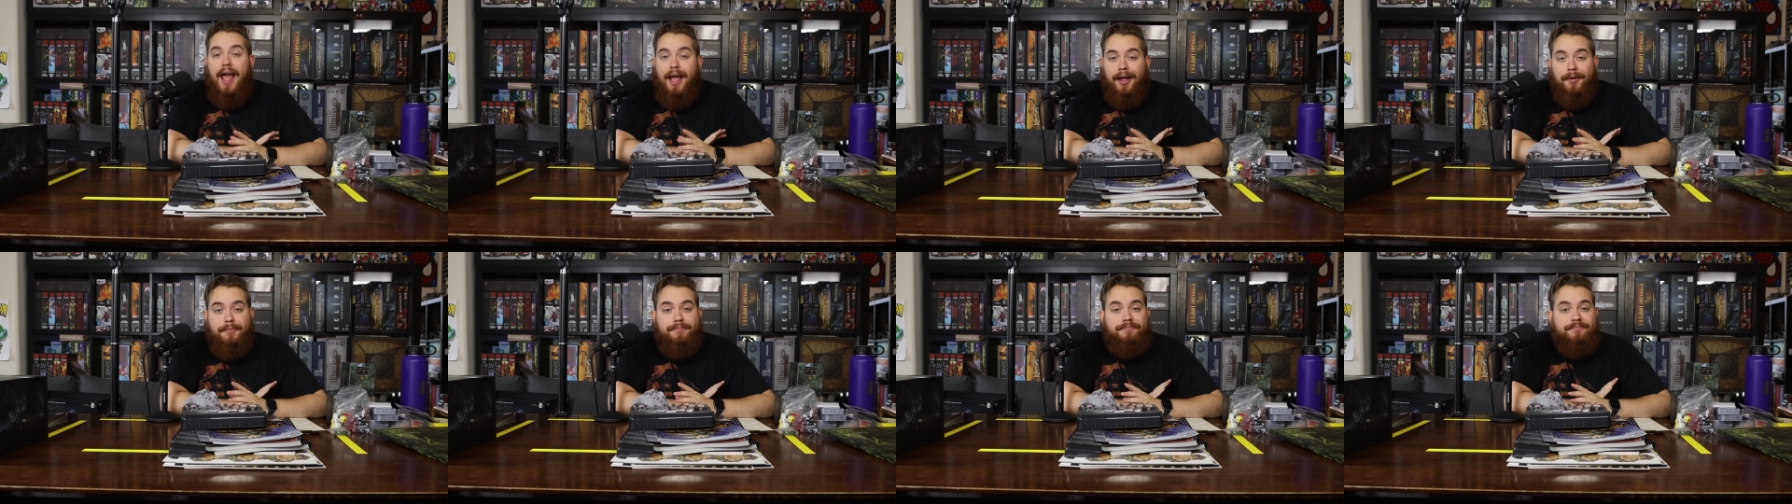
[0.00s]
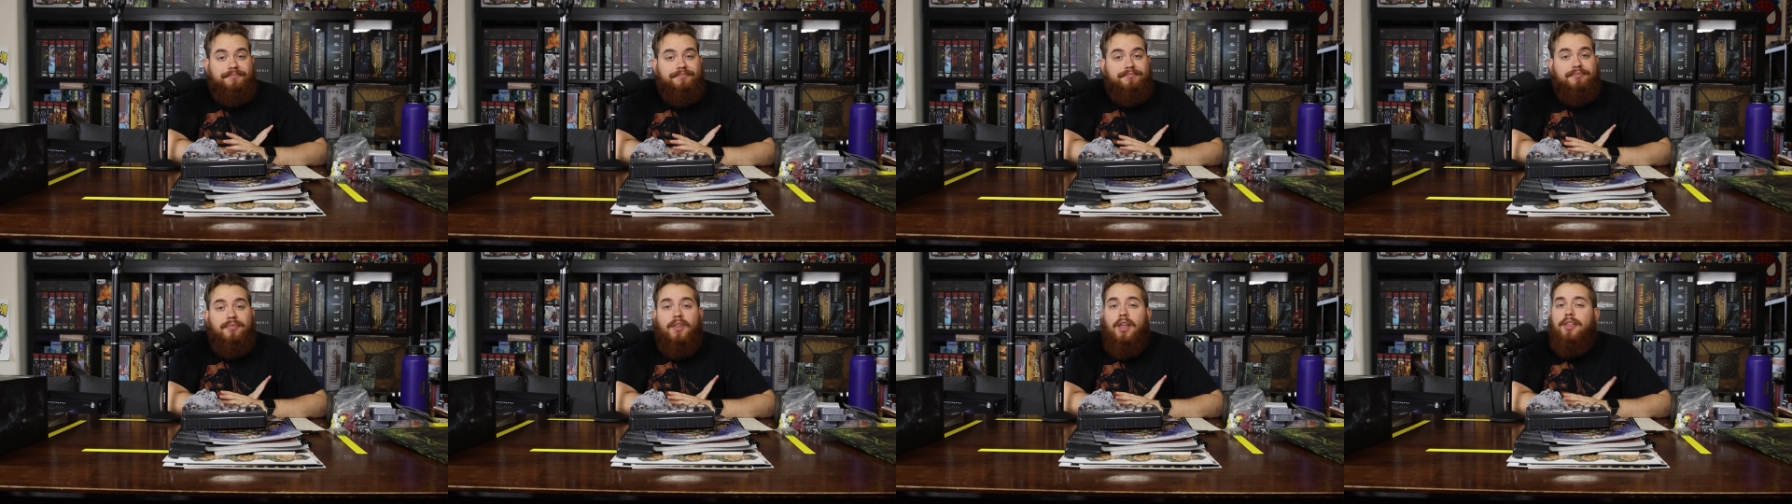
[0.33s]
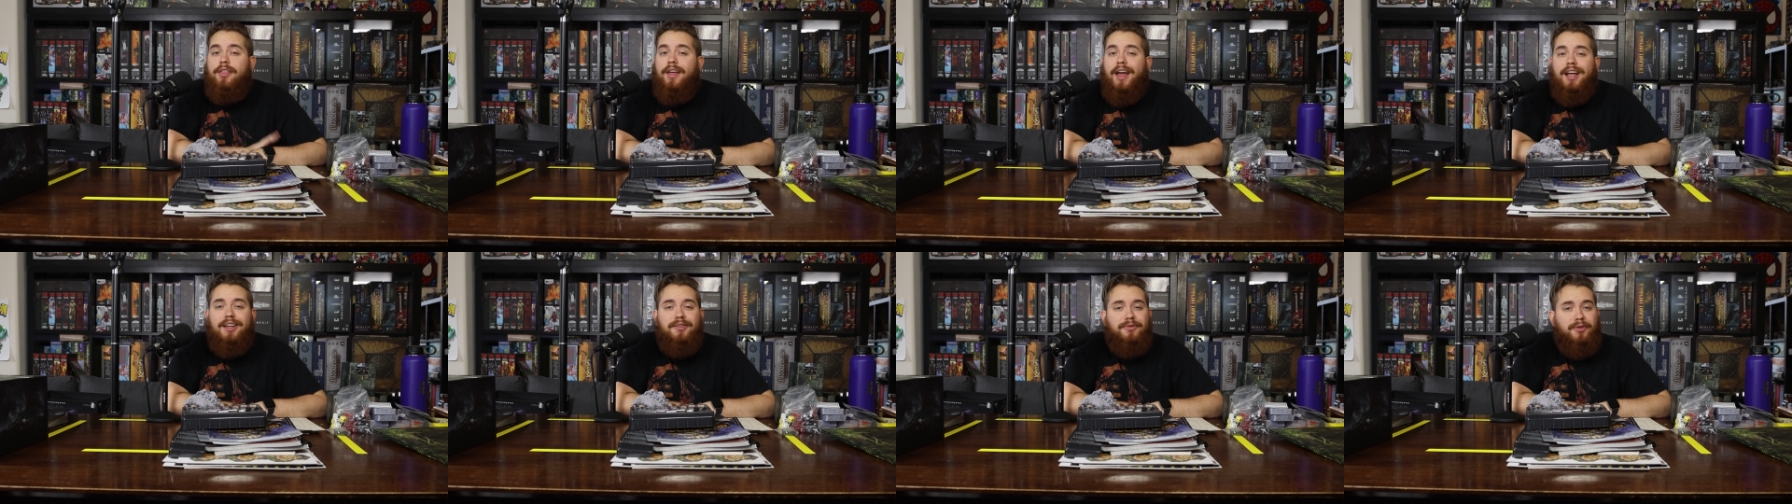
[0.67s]
hey,
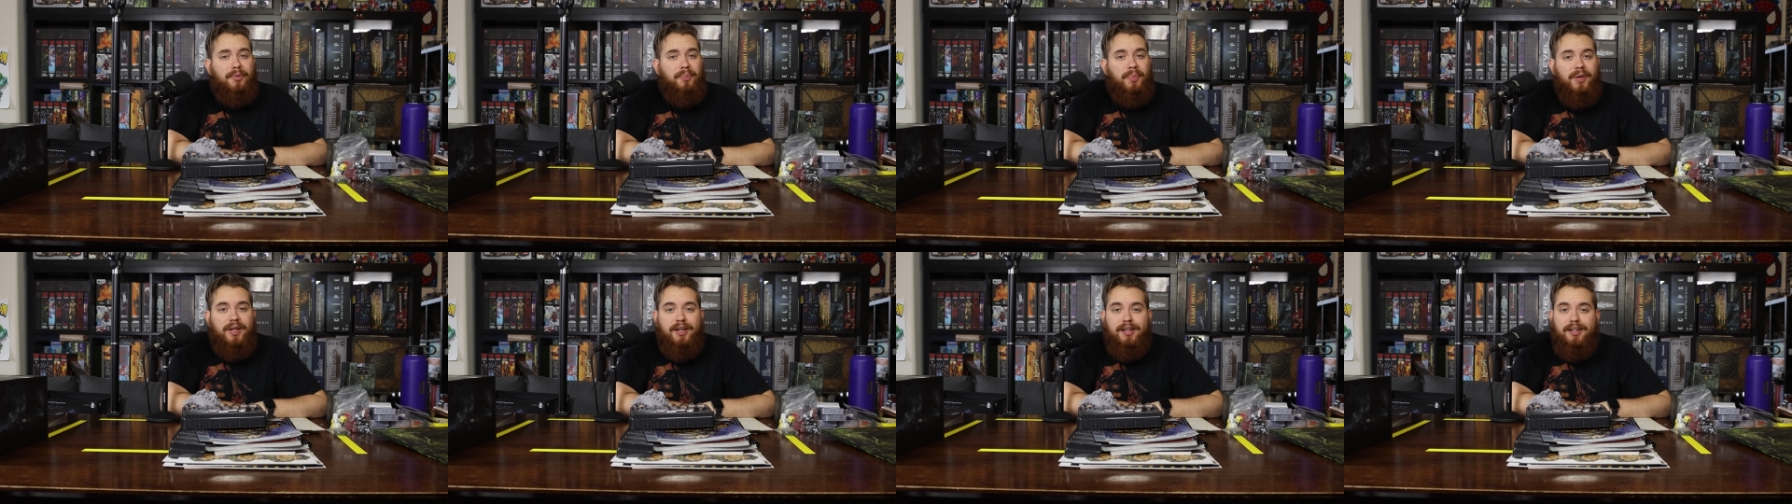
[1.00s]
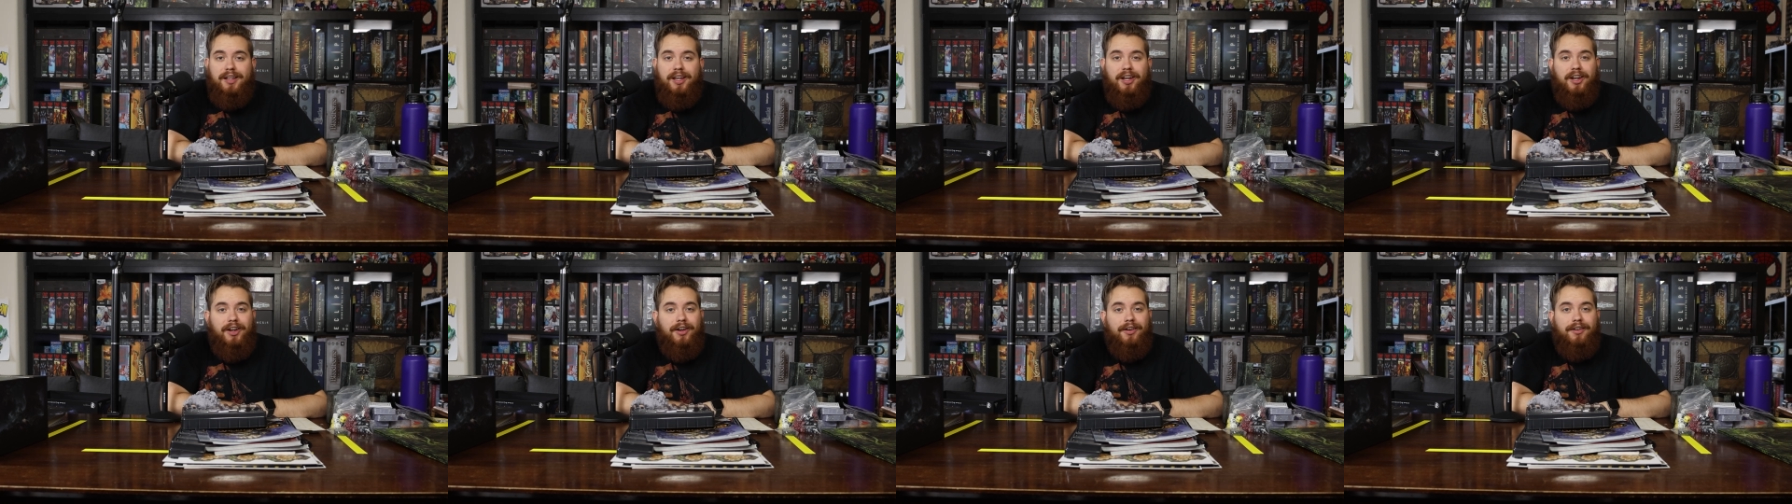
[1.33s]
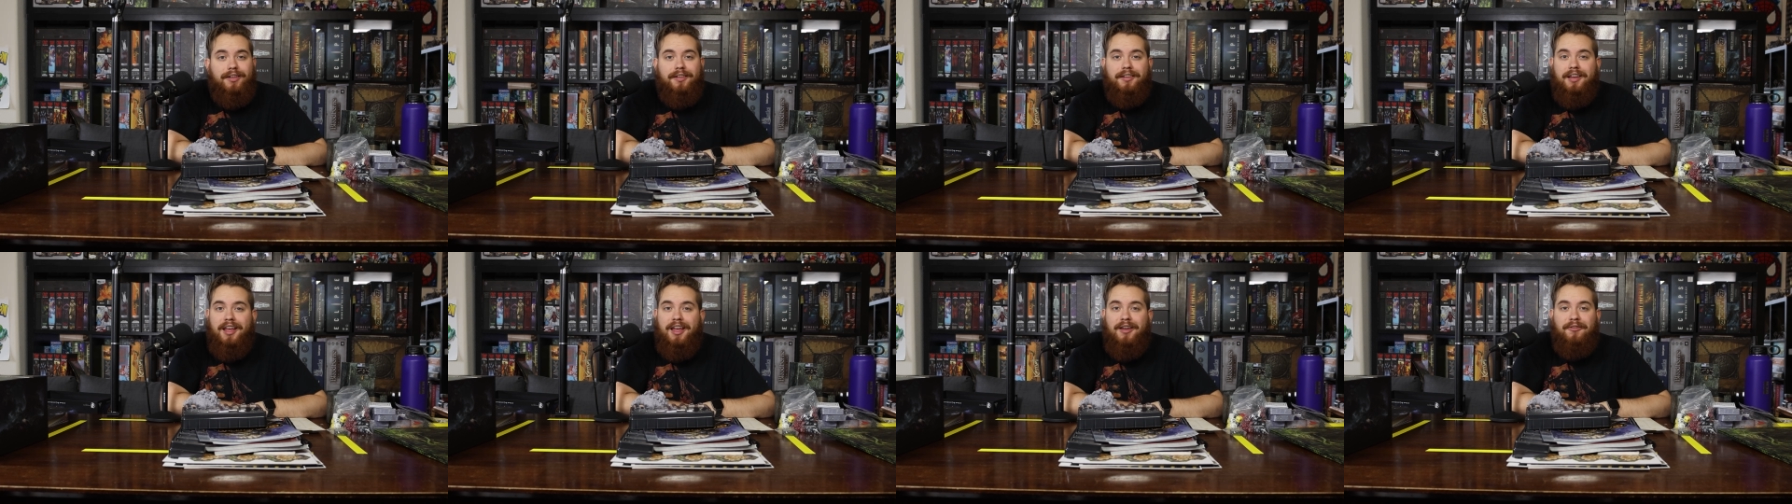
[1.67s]
thanks for being
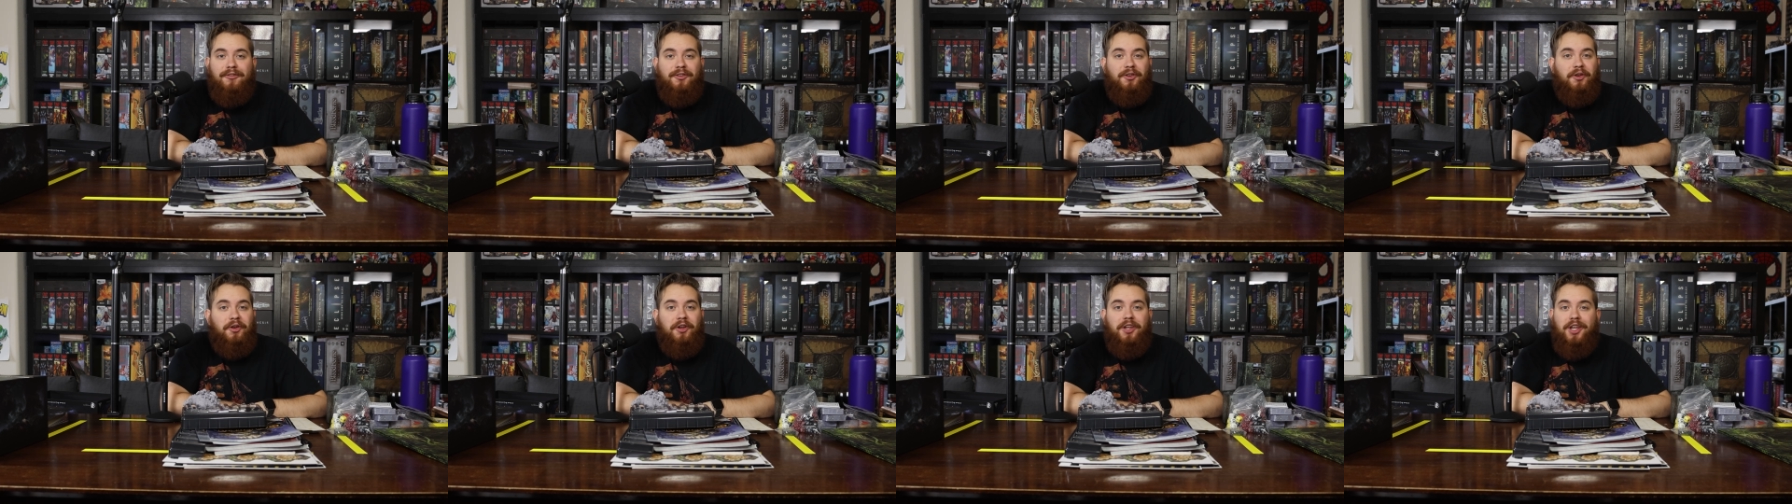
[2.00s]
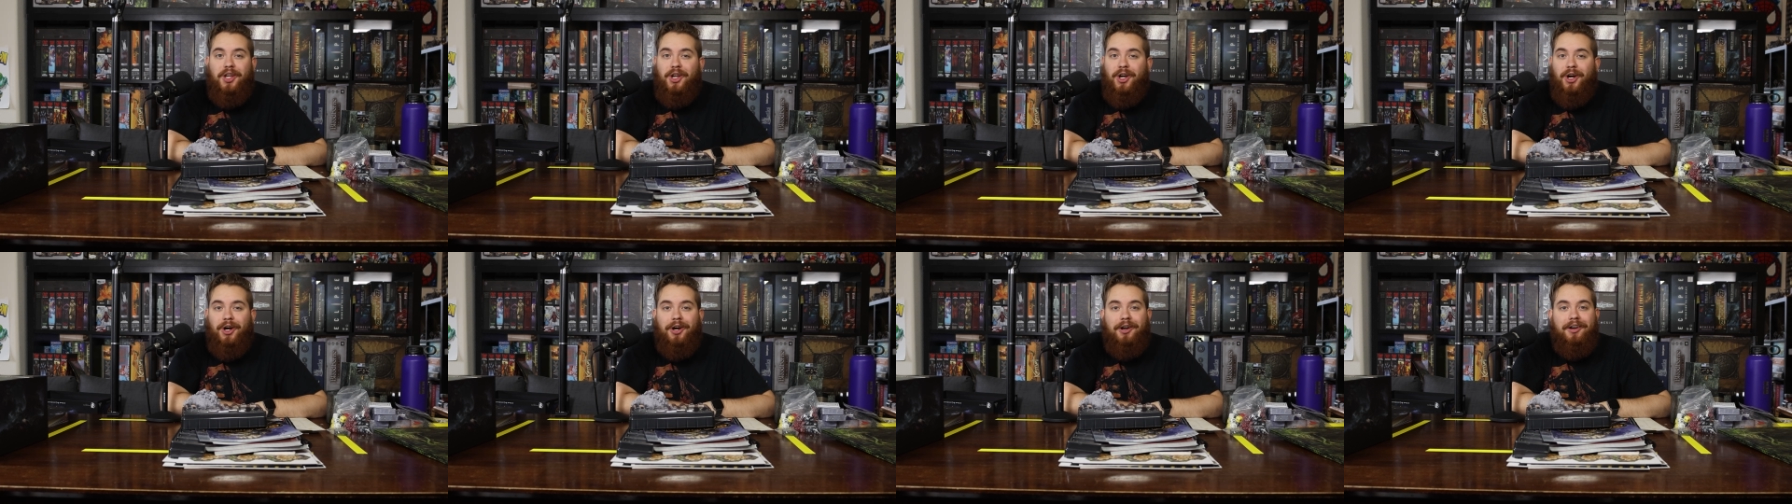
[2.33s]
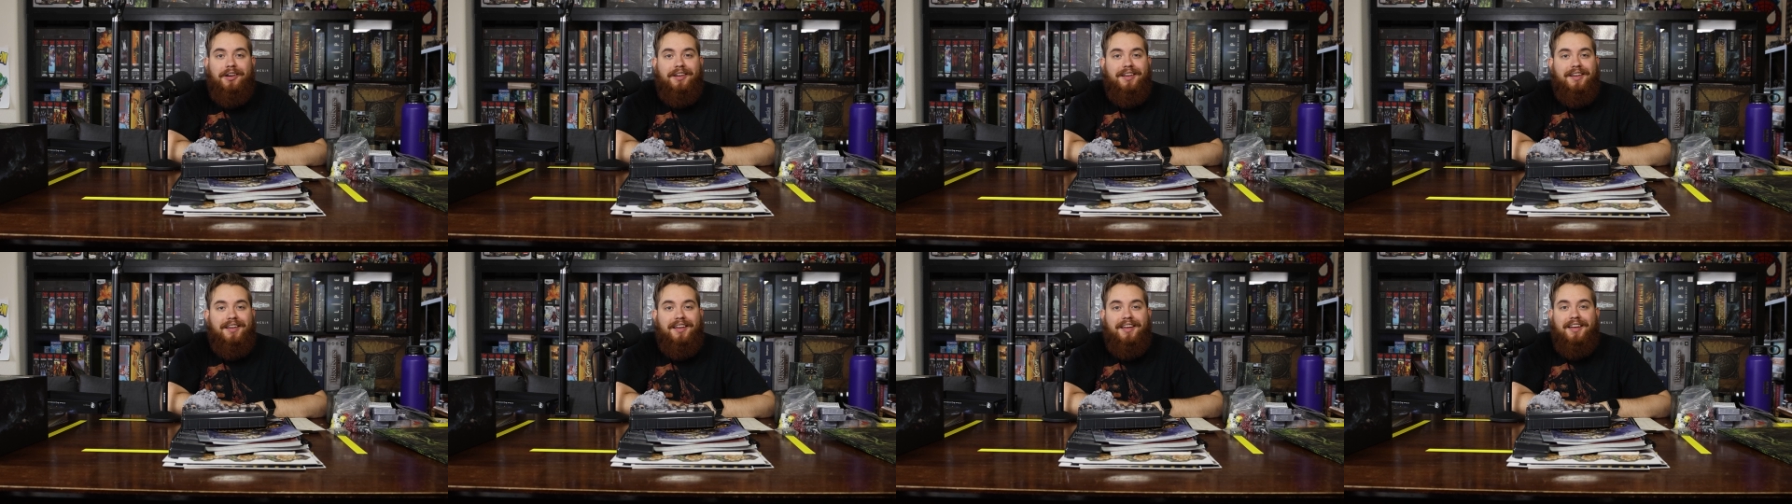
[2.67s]
here, if you're here.